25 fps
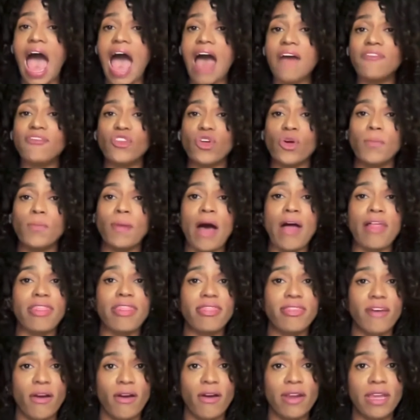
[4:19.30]
After about
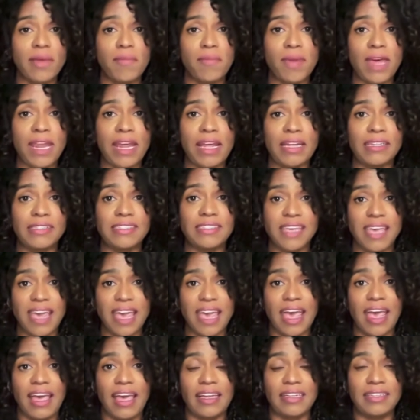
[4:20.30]
30 minutes,
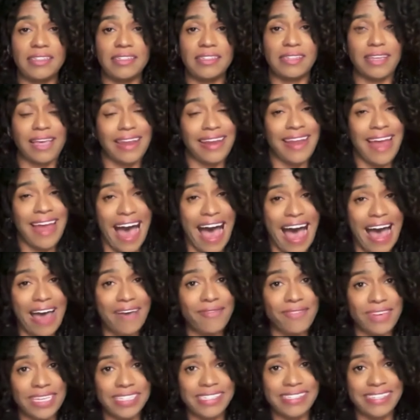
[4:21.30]
kids, and
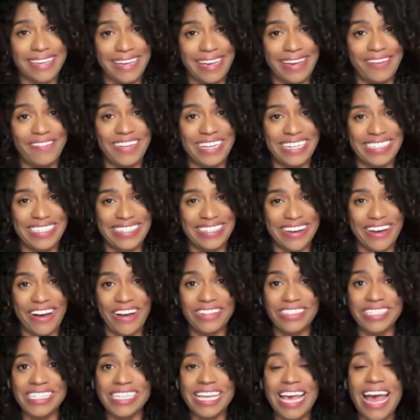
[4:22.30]
obviously even
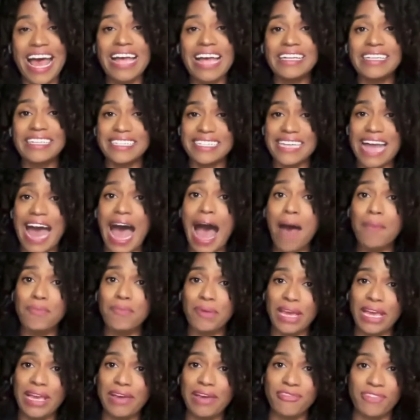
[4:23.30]
adults, stop
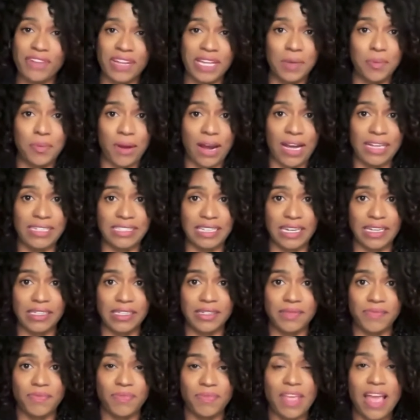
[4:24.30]
being fully
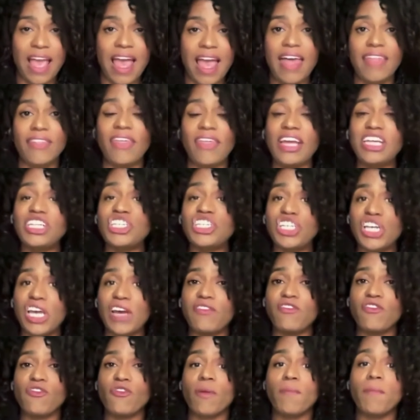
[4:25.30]
present. They
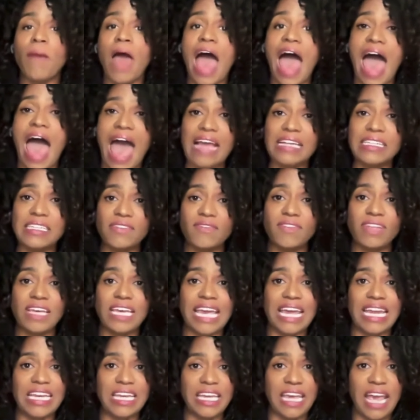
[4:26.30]
shift from
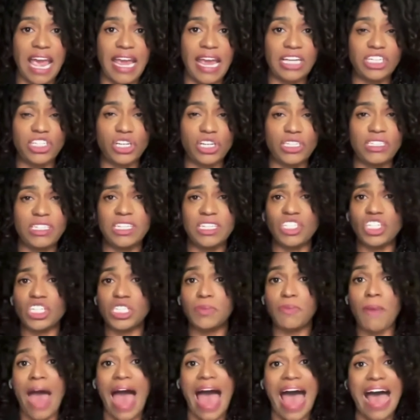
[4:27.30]
actively engaging to
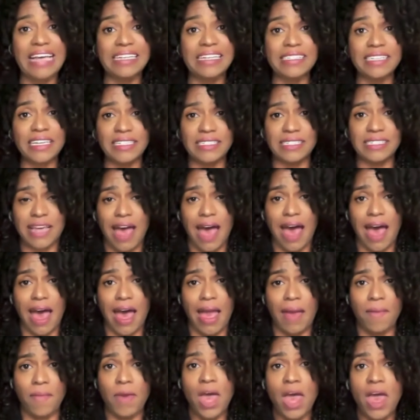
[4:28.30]
just passing
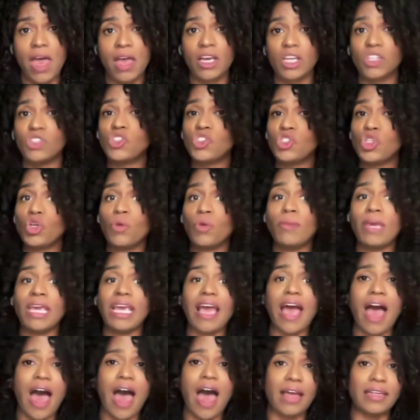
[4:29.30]
time, consuming
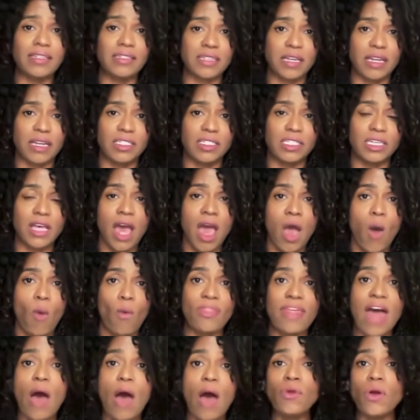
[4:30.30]
content
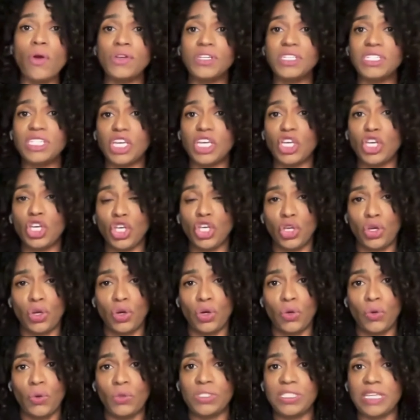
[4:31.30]
without noticing
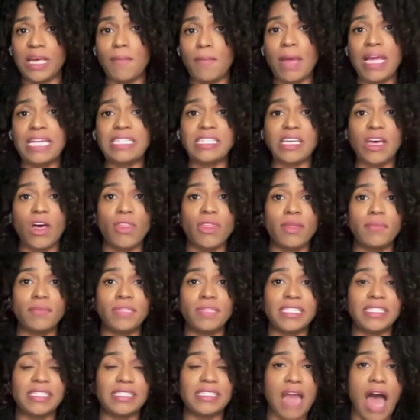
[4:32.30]
cues that might tell them
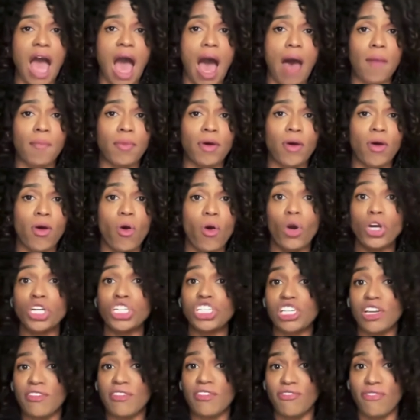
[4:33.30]
to stop or
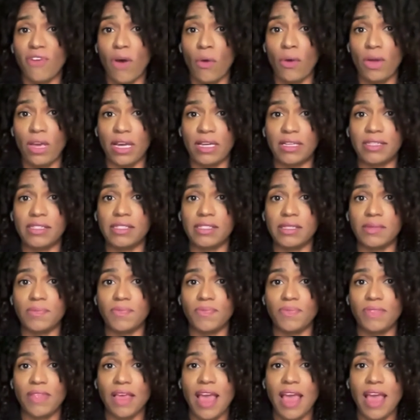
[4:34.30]
shift focus.